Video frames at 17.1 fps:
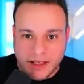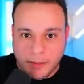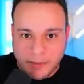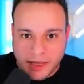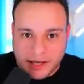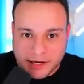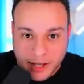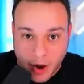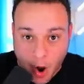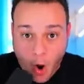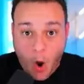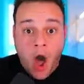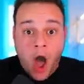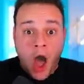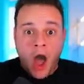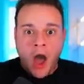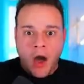like I'm not gonna go,
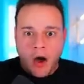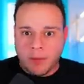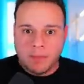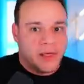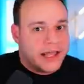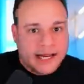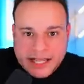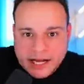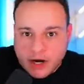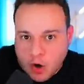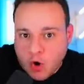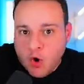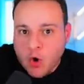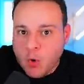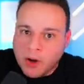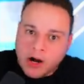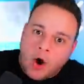whoa, I'm not gonna get
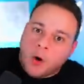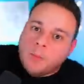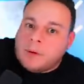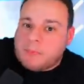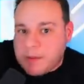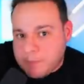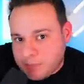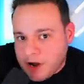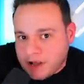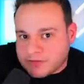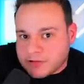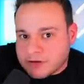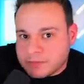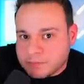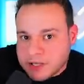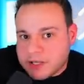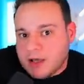a ooh when I open up that
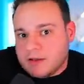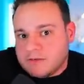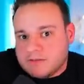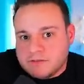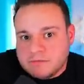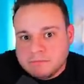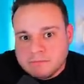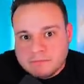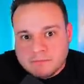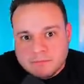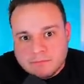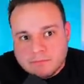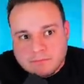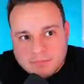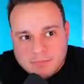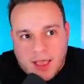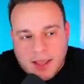present because
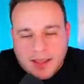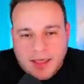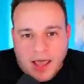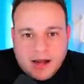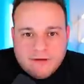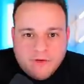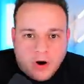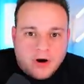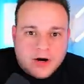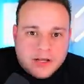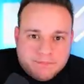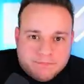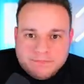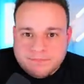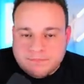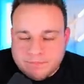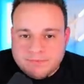I kind of
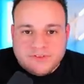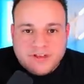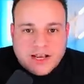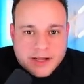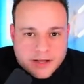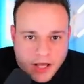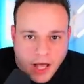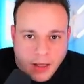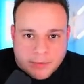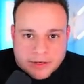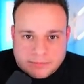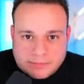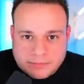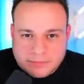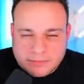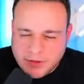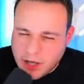already seen it coming,
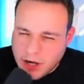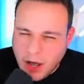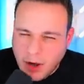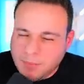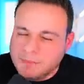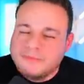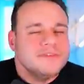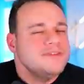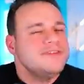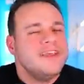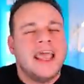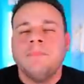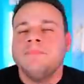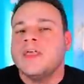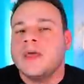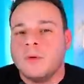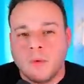you know?
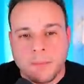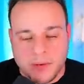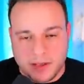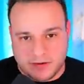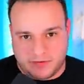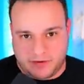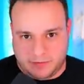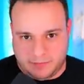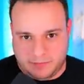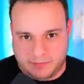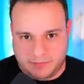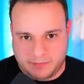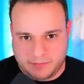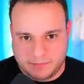Same thing with mixing.